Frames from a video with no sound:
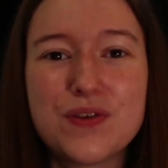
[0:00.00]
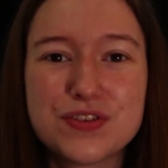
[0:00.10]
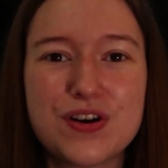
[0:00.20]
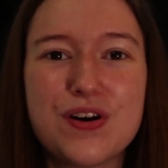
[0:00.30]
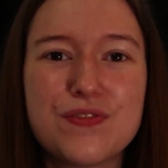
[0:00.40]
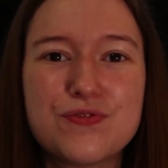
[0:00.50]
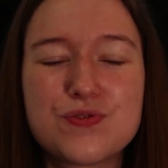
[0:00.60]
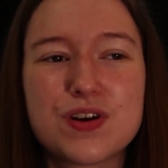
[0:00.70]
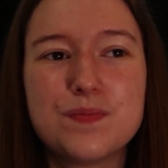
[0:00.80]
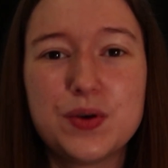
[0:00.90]
overall,
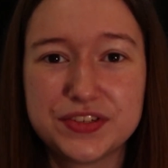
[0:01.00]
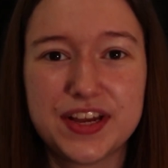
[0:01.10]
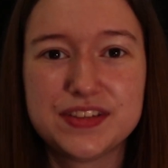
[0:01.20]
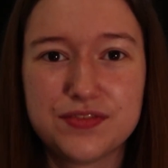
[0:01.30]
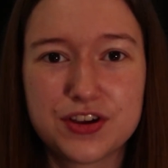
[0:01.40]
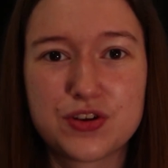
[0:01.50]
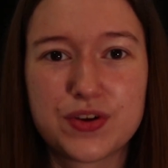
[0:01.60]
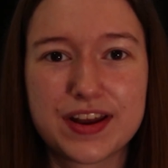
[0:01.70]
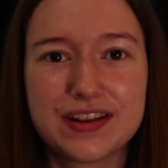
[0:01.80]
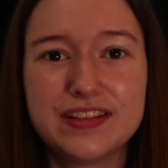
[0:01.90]
for both sides of the
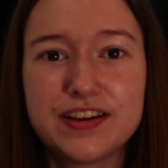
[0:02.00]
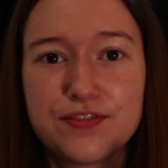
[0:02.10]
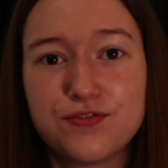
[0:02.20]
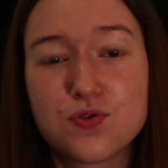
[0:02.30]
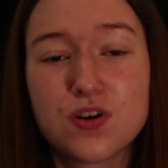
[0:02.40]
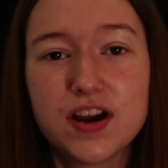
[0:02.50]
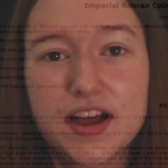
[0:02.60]
coin, link 4